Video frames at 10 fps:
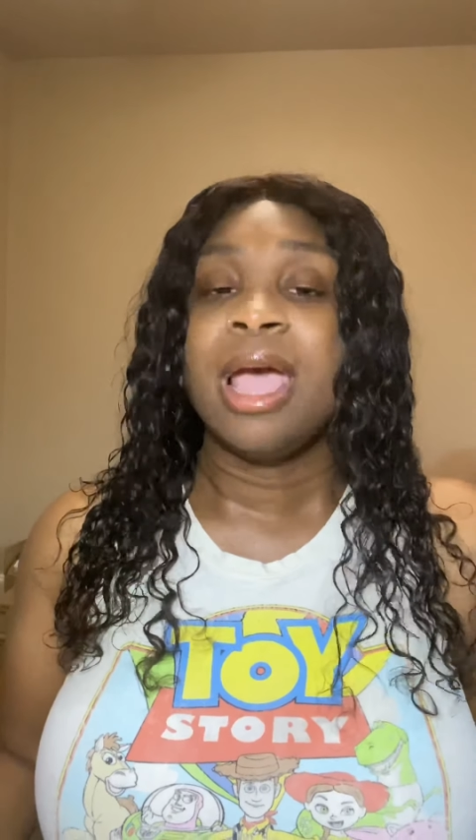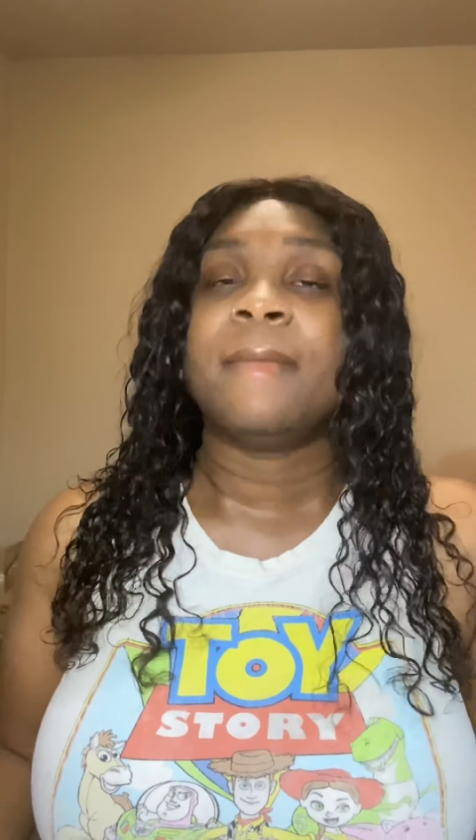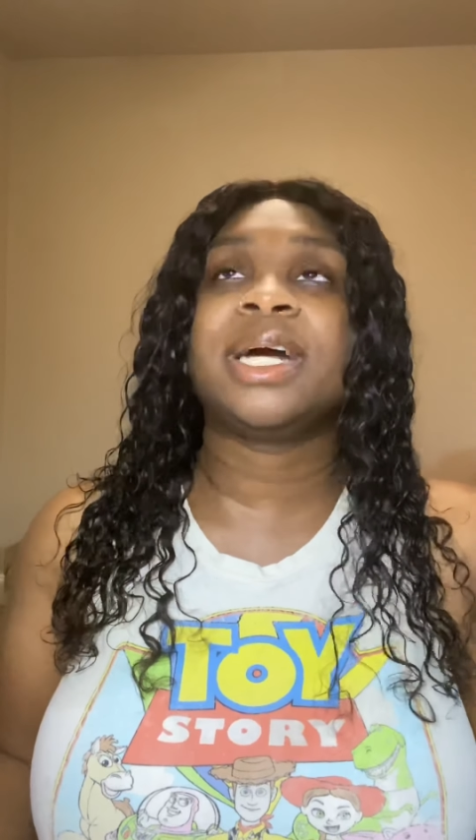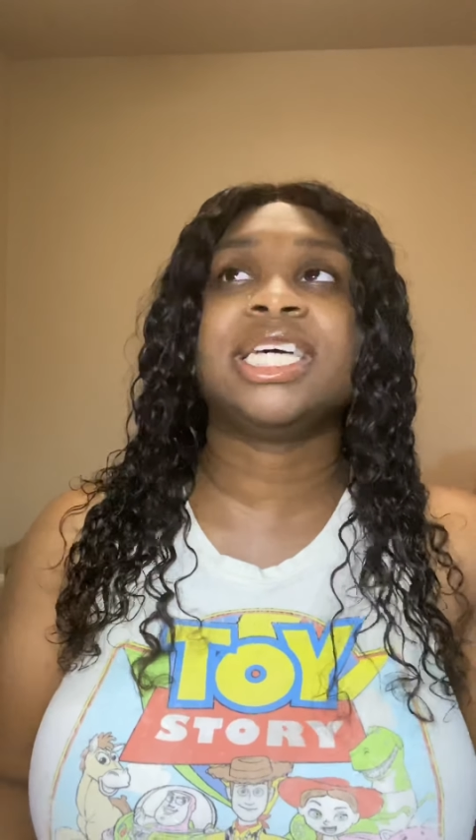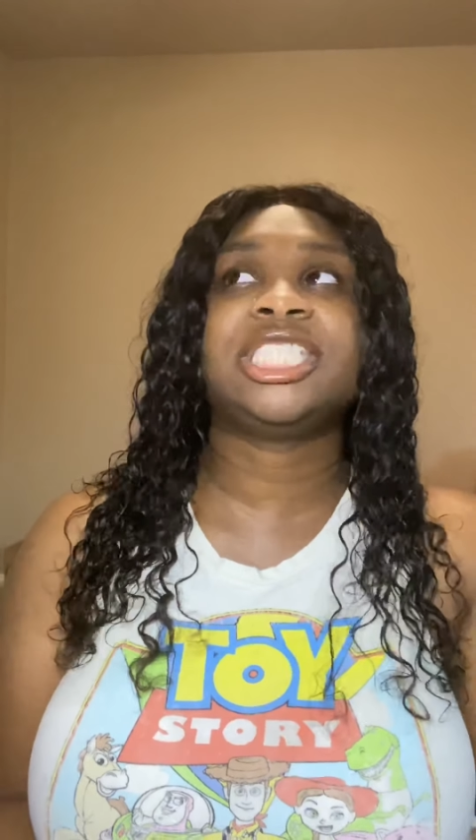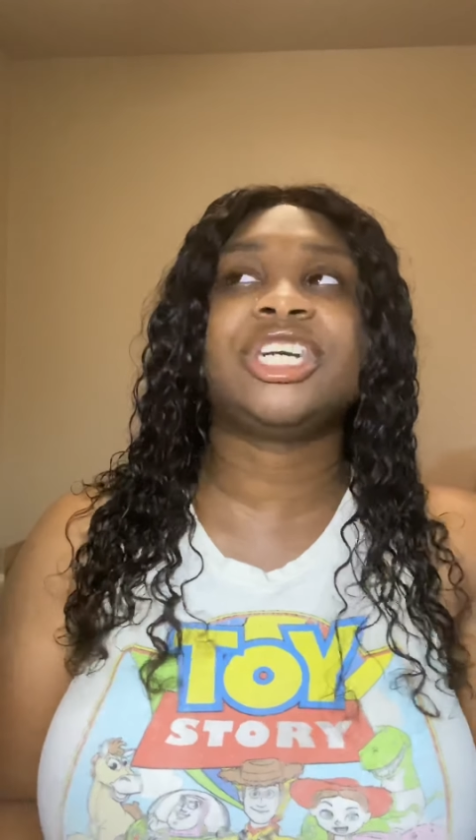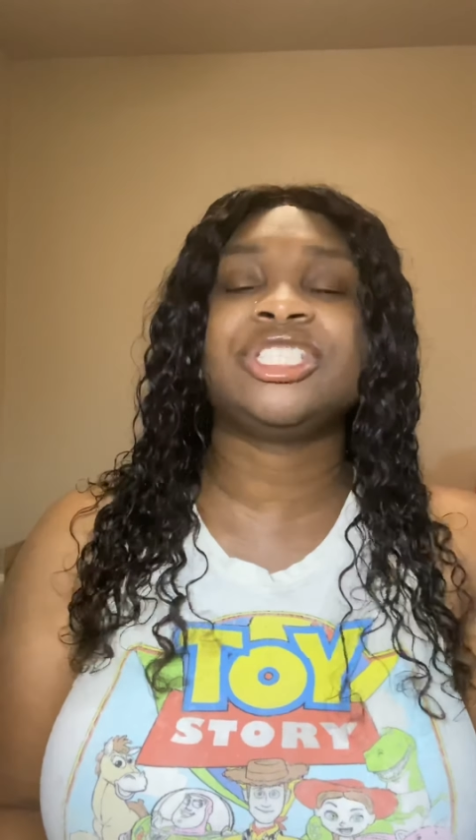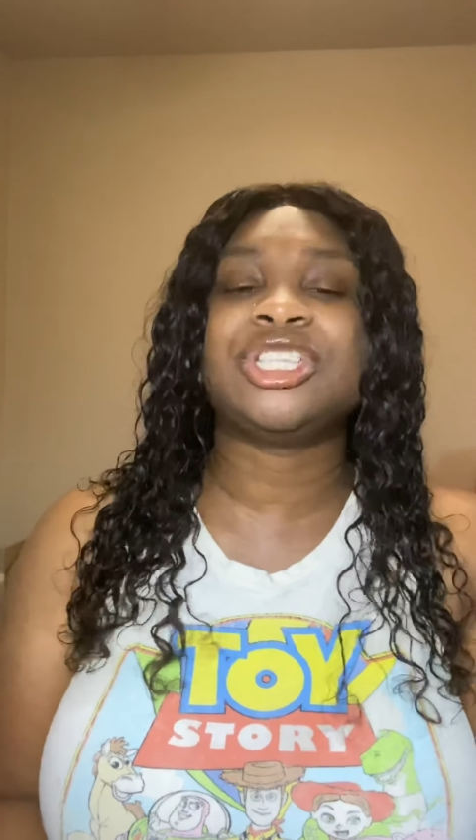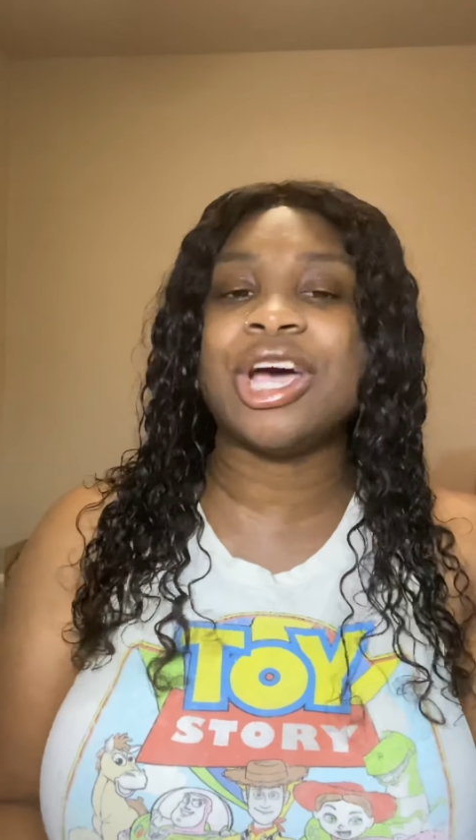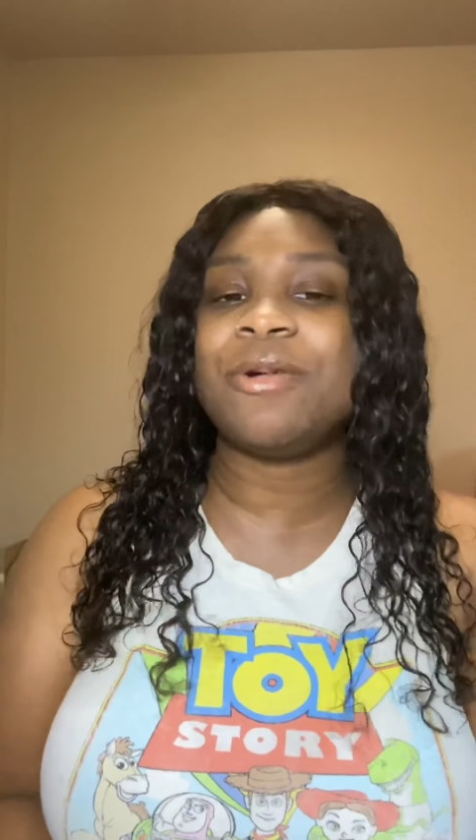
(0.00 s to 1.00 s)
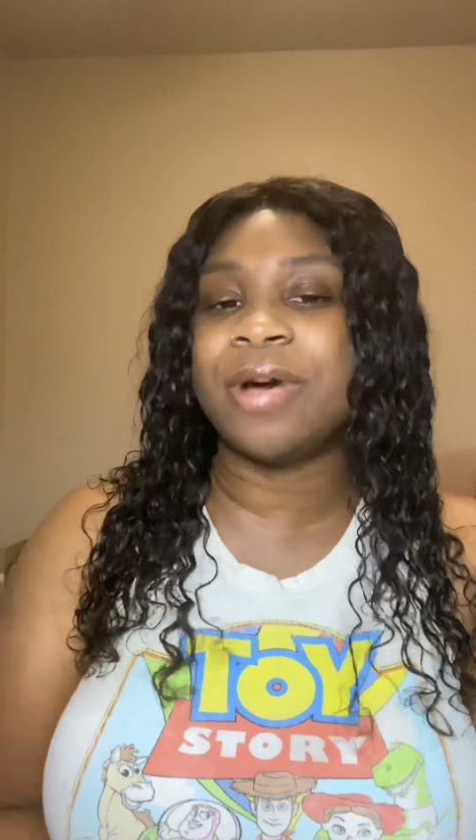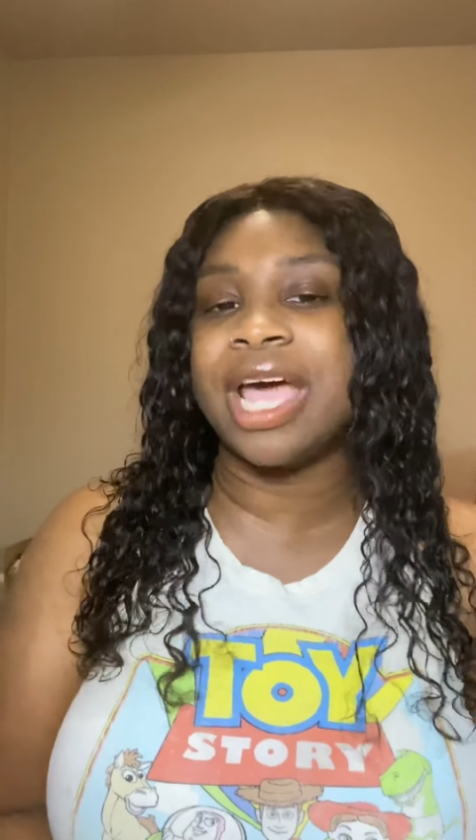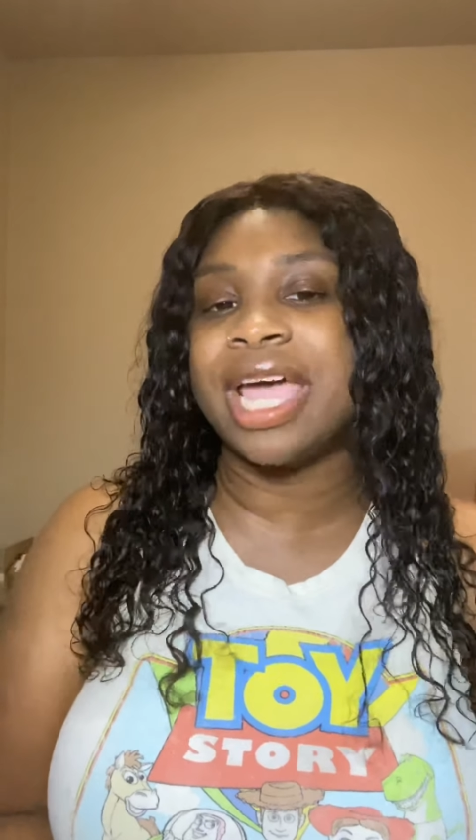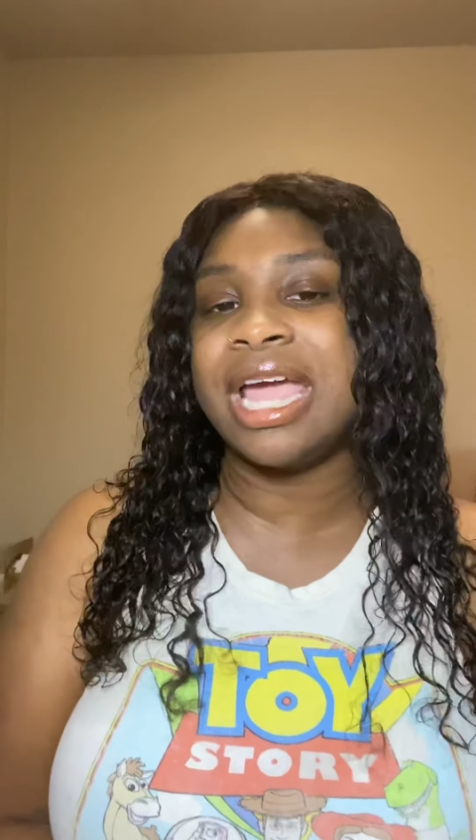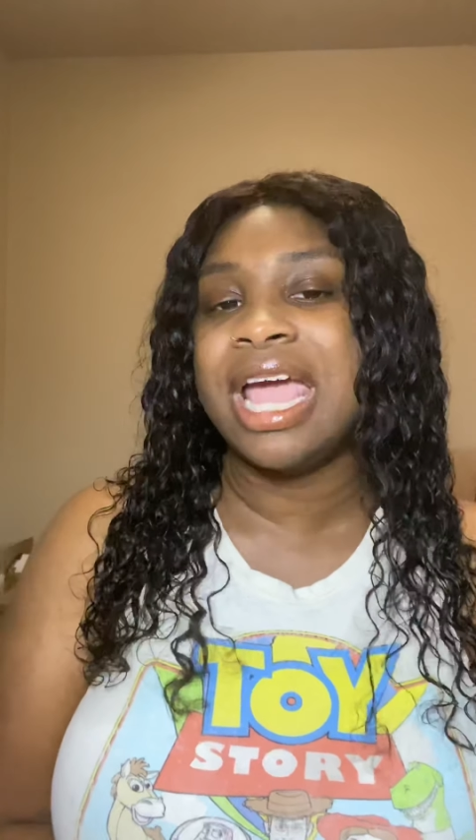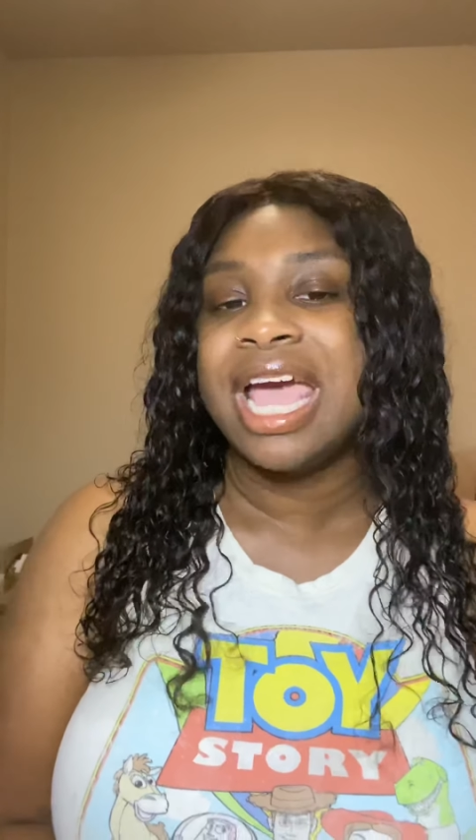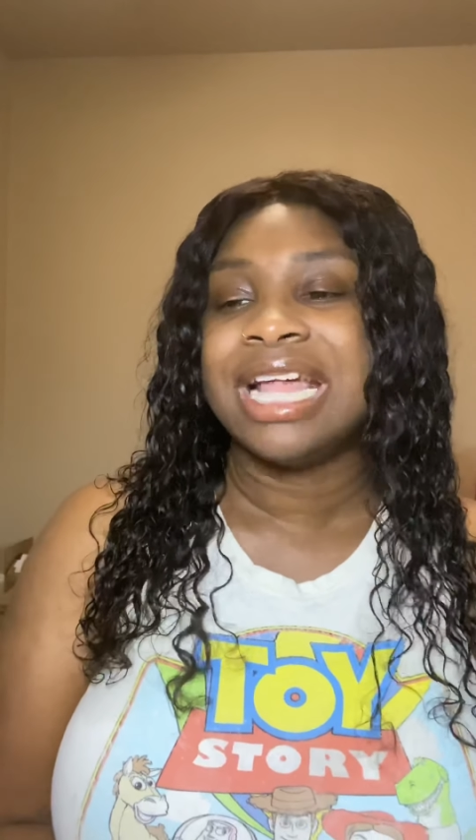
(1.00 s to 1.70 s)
because there's no way